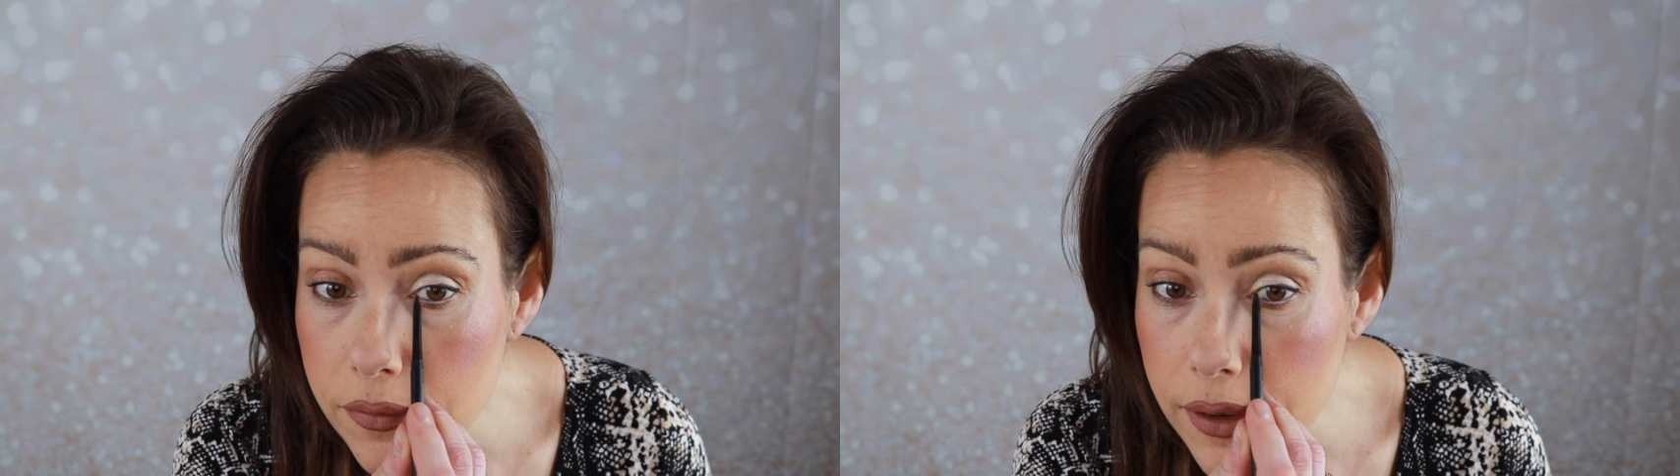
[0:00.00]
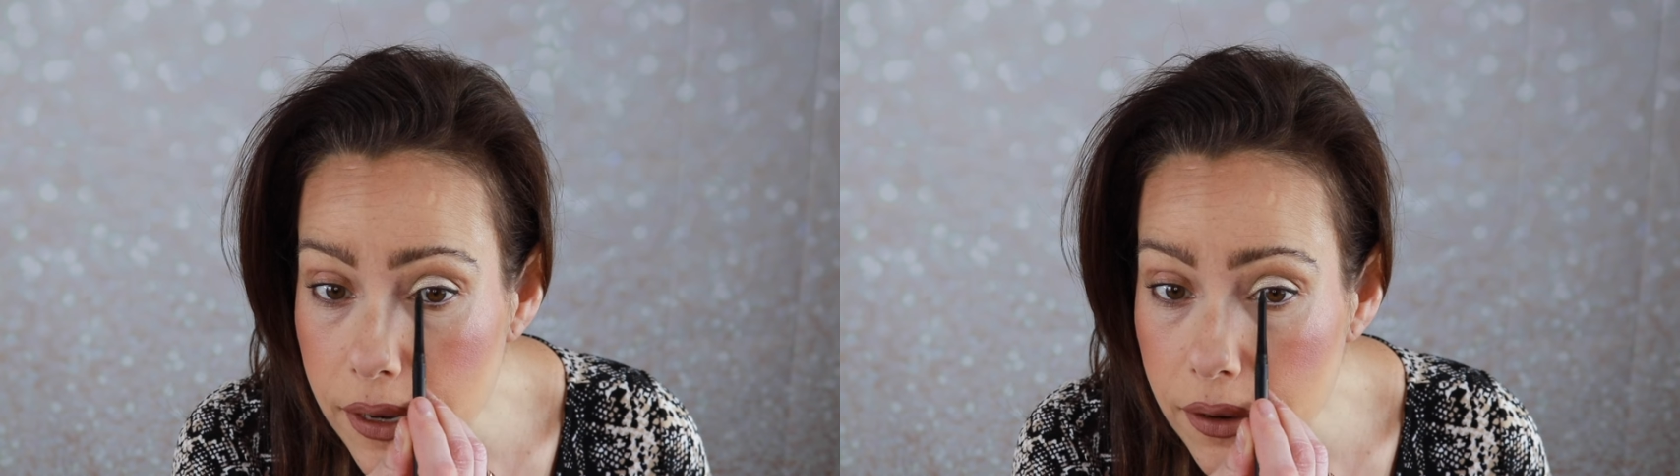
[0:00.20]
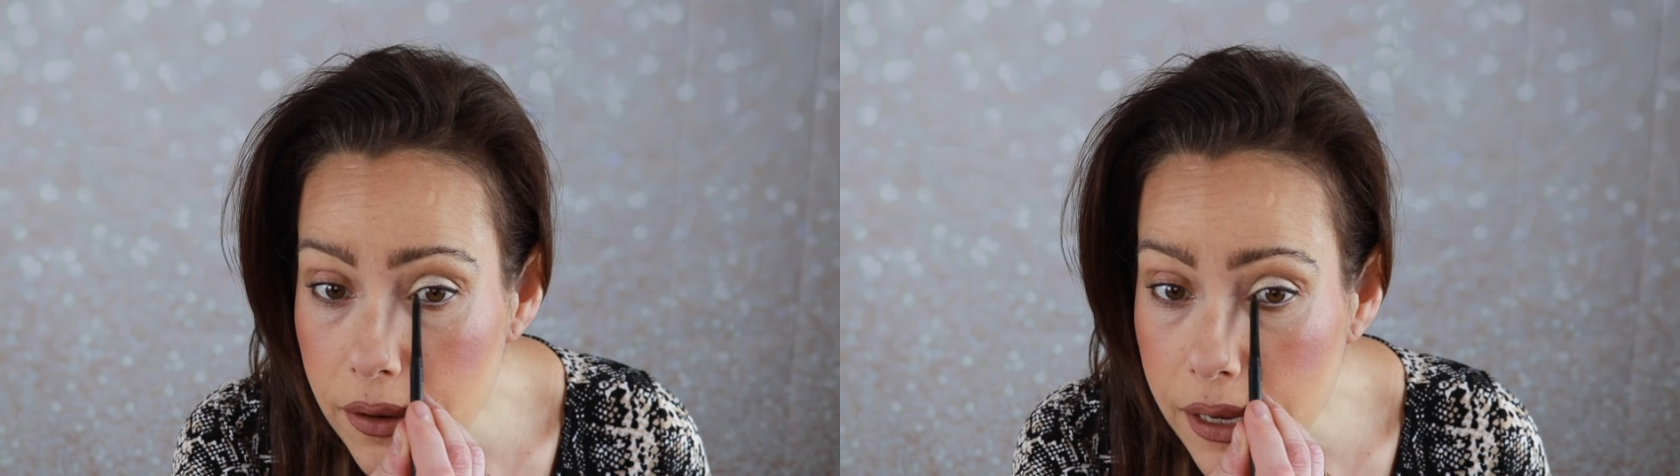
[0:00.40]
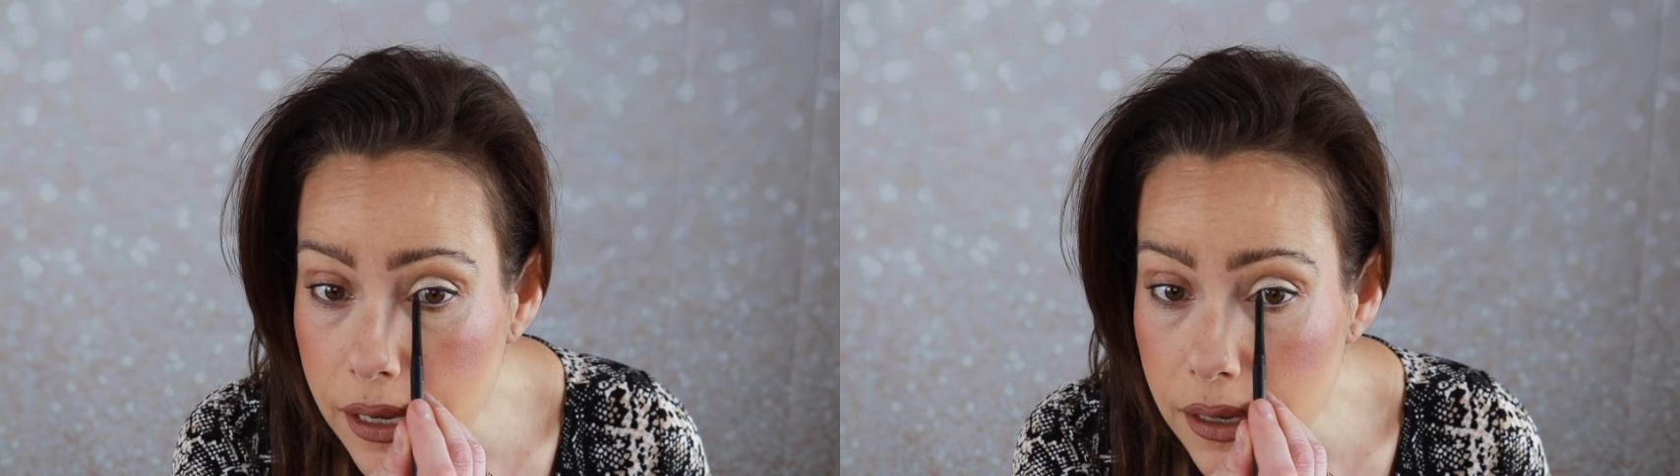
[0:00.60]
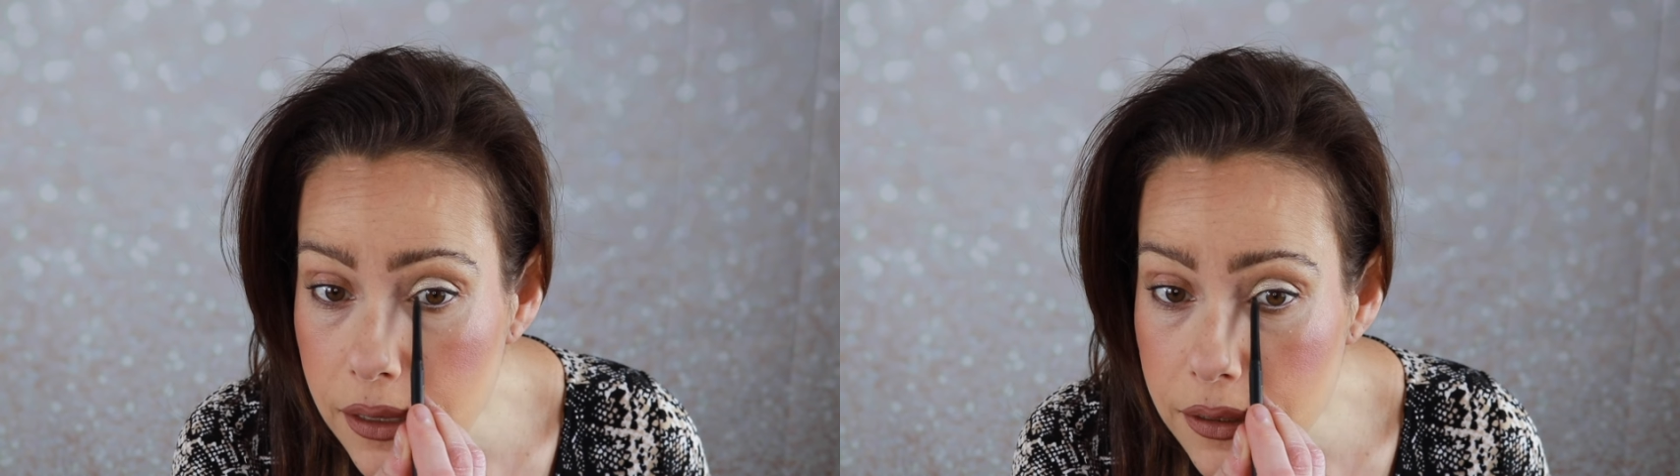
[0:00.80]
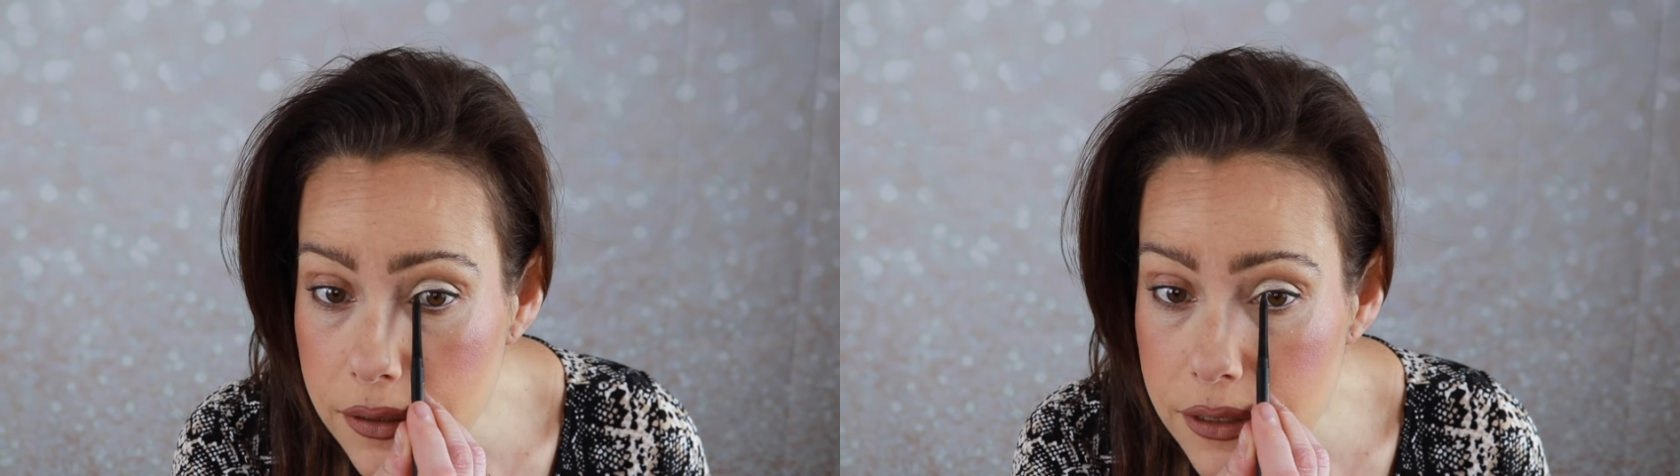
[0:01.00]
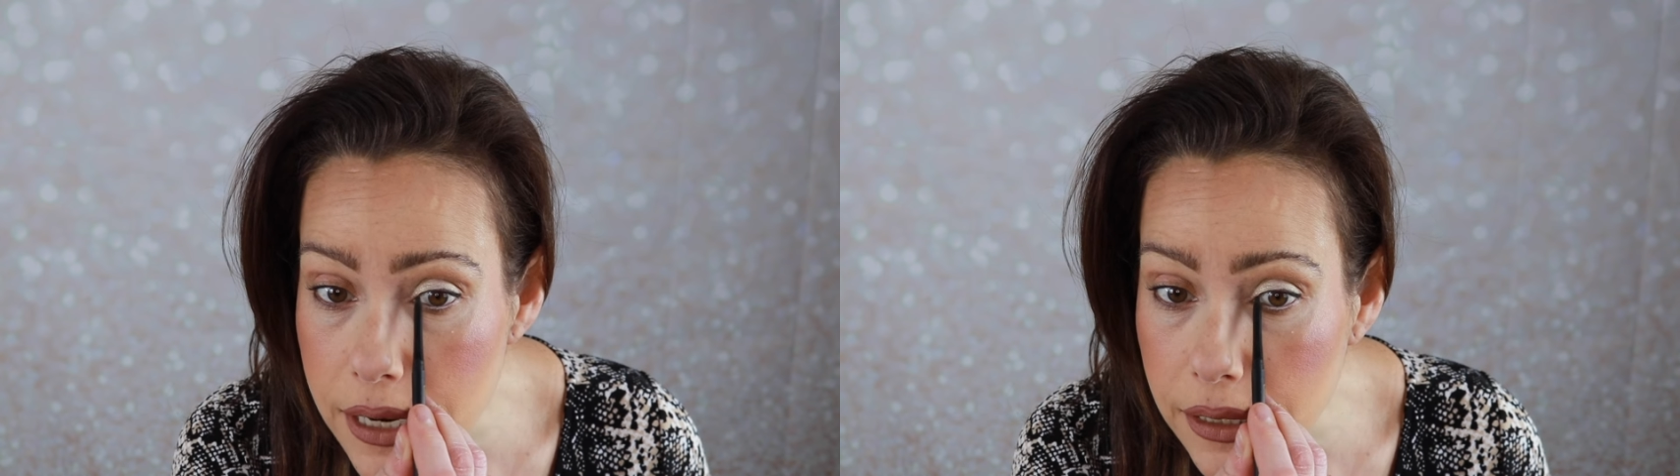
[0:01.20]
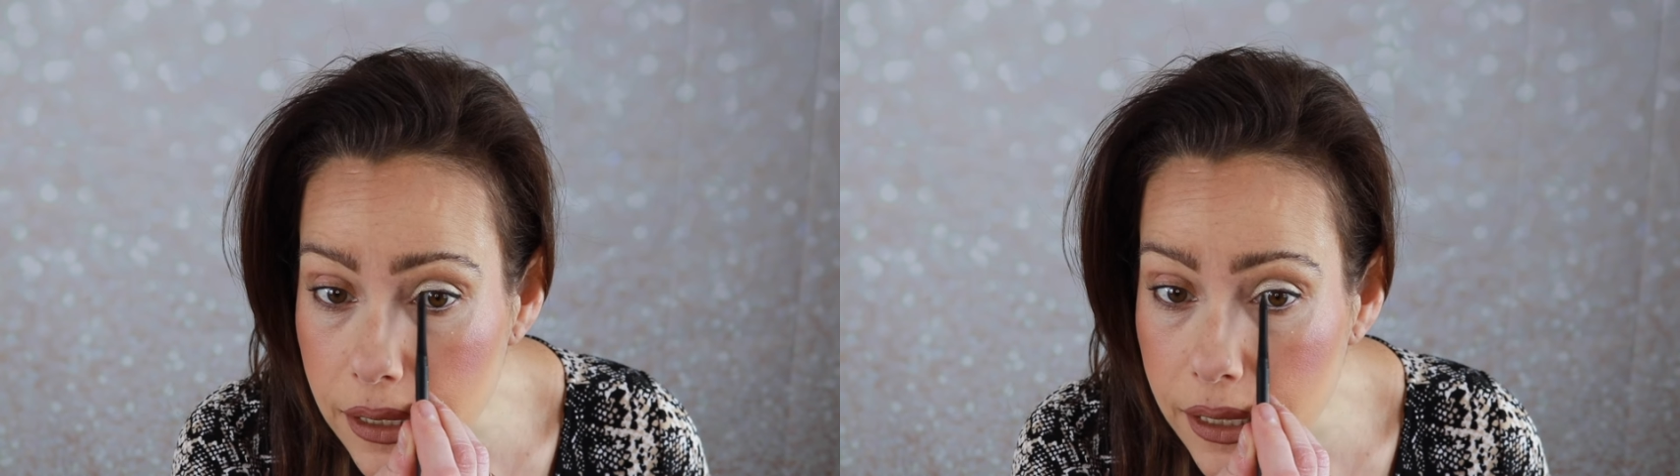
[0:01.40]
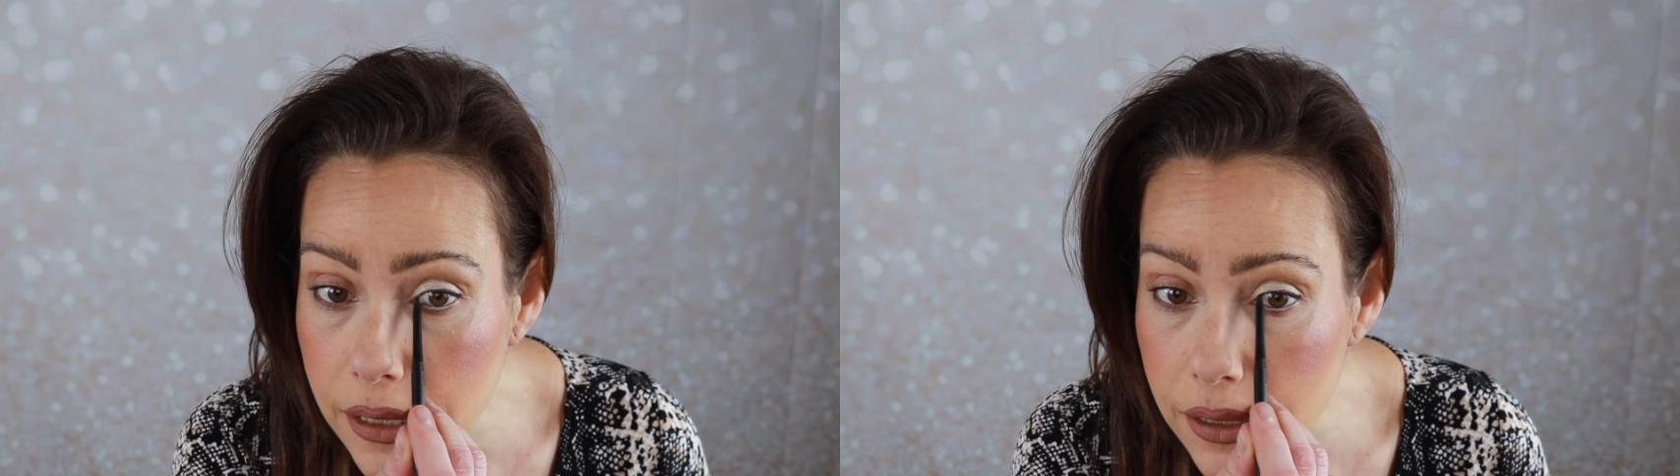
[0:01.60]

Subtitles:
very gently